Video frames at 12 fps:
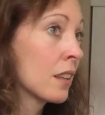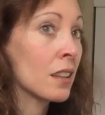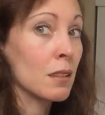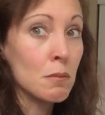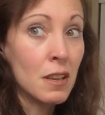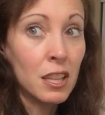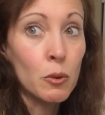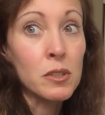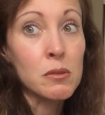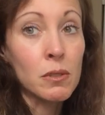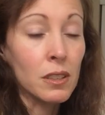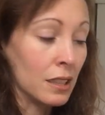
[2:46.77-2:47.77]
Camilla
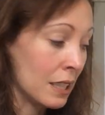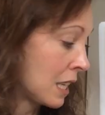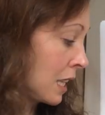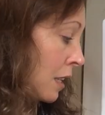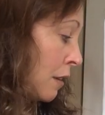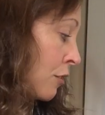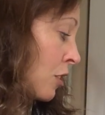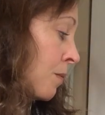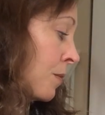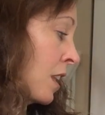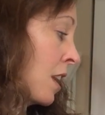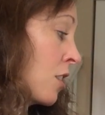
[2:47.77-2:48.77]
was relieved.
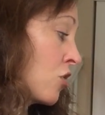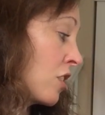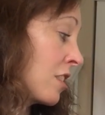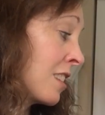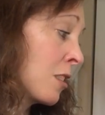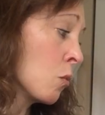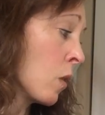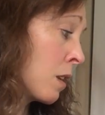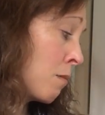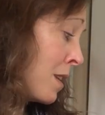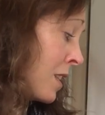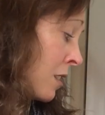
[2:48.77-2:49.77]
She didn't
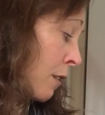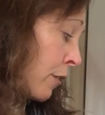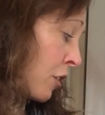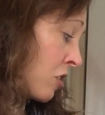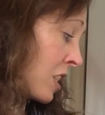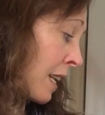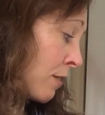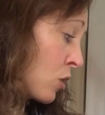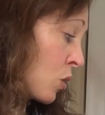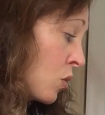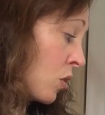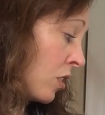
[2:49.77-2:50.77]
want to miss the first day of
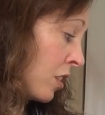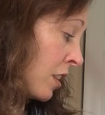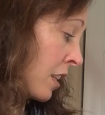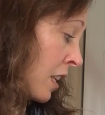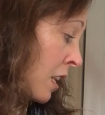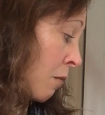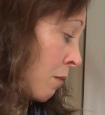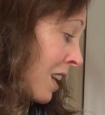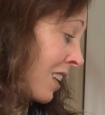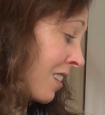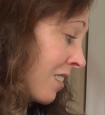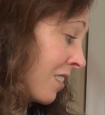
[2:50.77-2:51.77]
school,
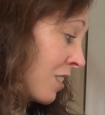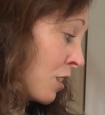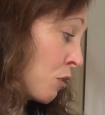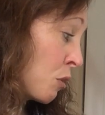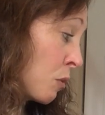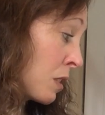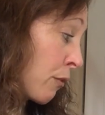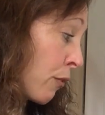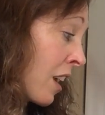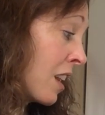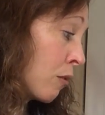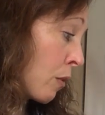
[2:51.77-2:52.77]
but she was
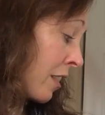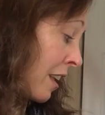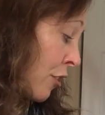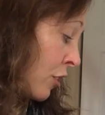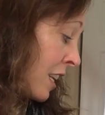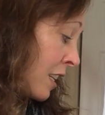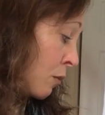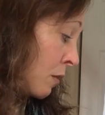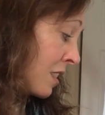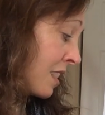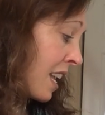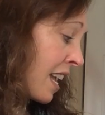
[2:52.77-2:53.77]
afraid of what the other kids
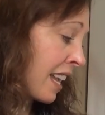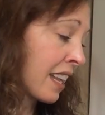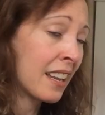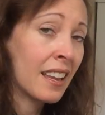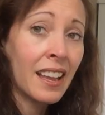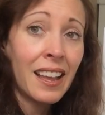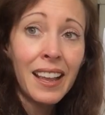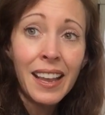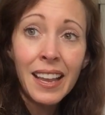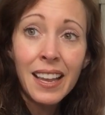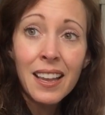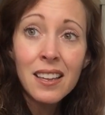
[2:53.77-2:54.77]
would say,
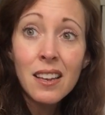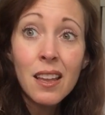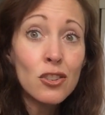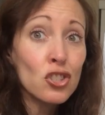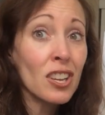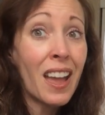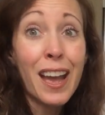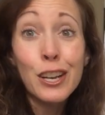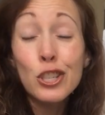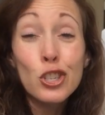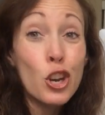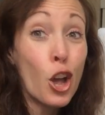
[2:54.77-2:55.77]
and she
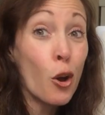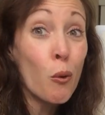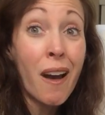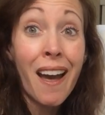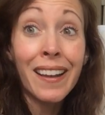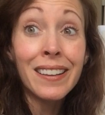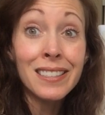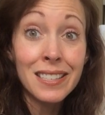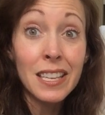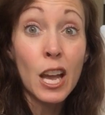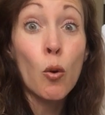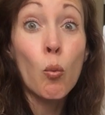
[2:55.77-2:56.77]
had no
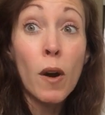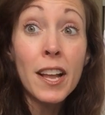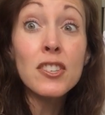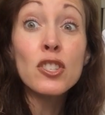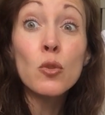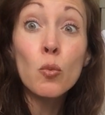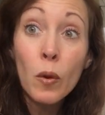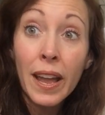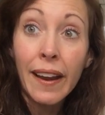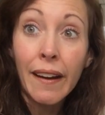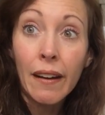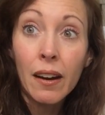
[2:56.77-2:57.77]
idea what to
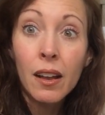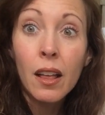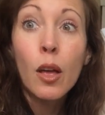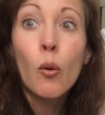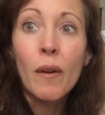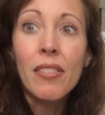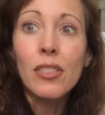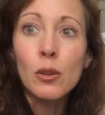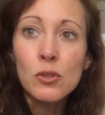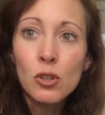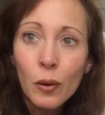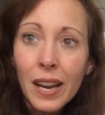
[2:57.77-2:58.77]
wear with
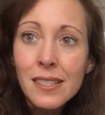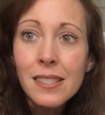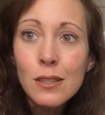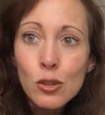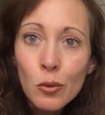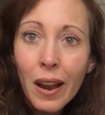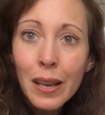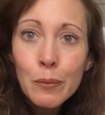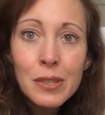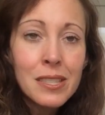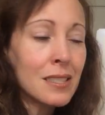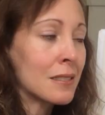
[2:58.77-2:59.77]
those crazy
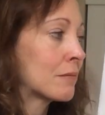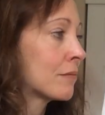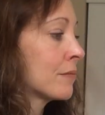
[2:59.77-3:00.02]
stripes.